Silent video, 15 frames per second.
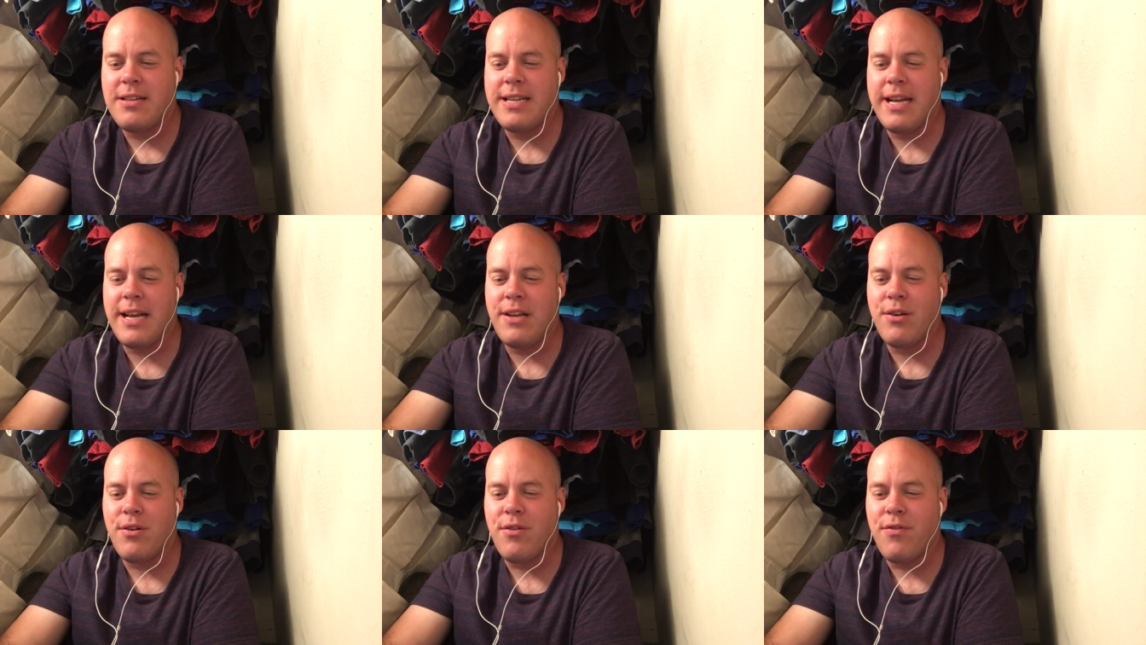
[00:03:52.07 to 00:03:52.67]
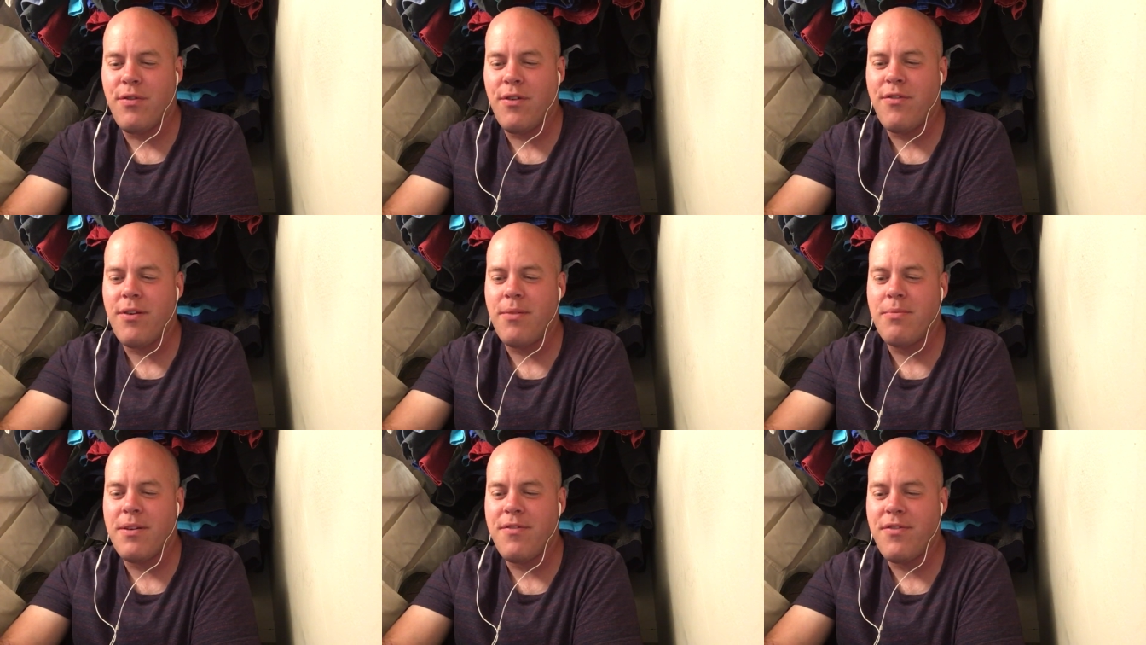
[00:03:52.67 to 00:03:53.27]
Daniel, for
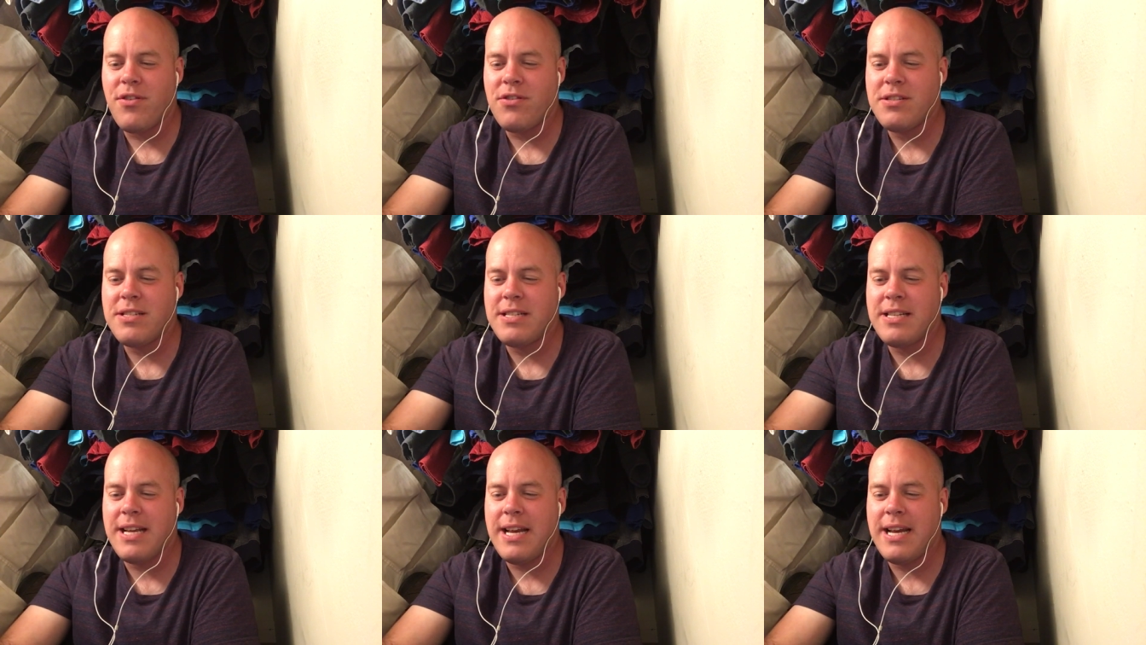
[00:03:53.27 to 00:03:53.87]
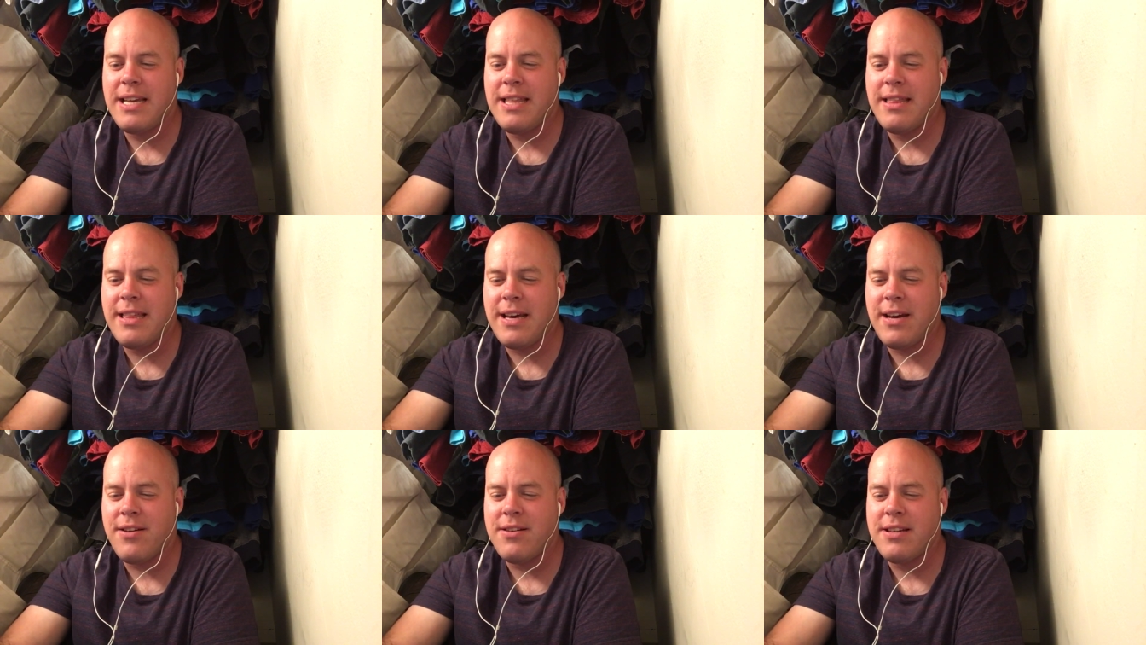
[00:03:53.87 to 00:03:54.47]
from the first day that
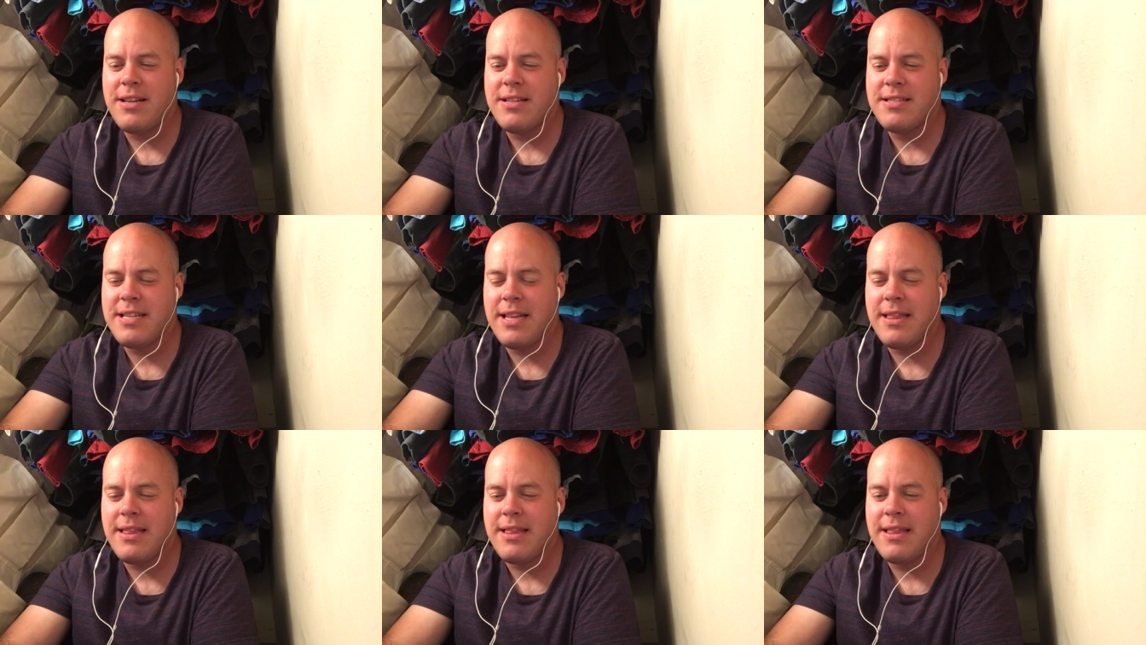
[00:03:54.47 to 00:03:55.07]
thou didst set